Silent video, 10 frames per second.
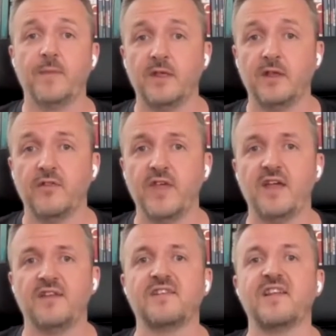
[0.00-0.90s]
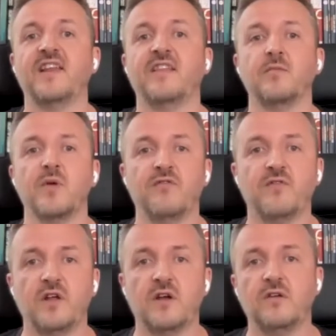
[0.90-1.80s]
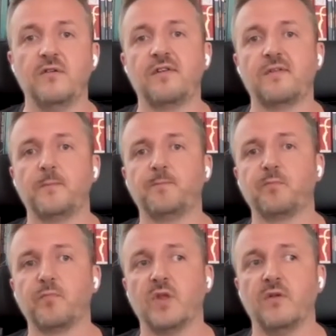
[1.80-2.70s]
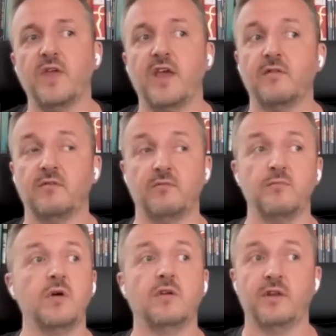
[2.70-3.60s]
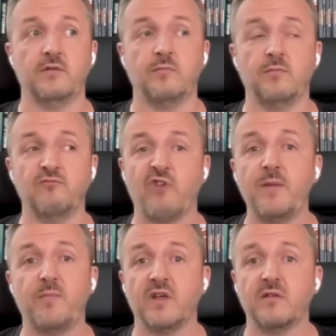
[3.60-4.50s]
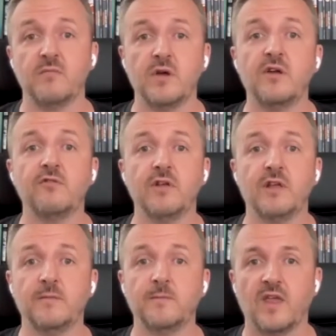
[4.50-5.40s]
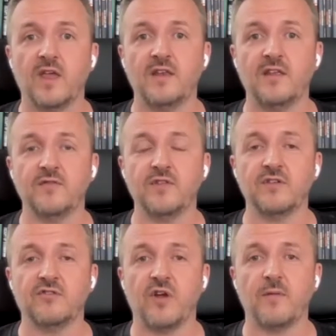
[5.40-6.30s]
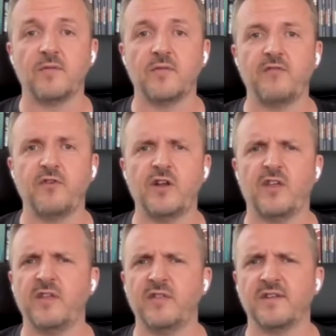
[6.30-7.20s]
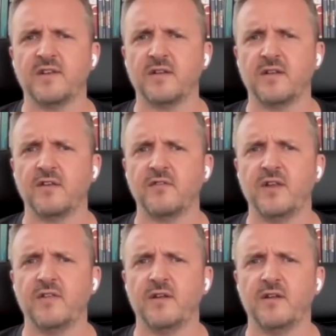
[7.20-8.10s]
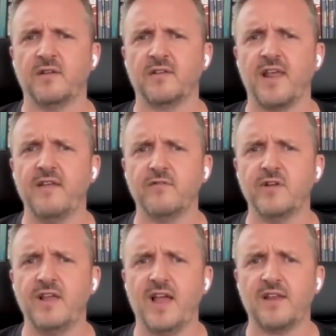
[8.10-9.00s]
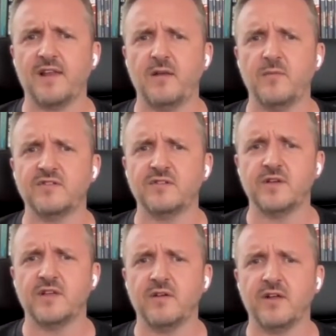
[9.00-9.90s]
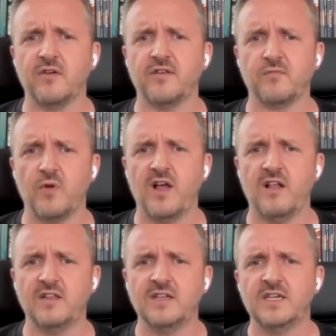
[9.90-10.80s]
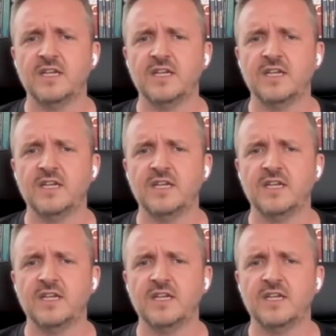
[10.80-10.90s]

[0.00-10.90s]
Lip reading: You know, they're skinning the buffaloes, they're raping and murdering any of the tribesmen they find. I think there's a sort of slavery element to it going on as well. Yeah.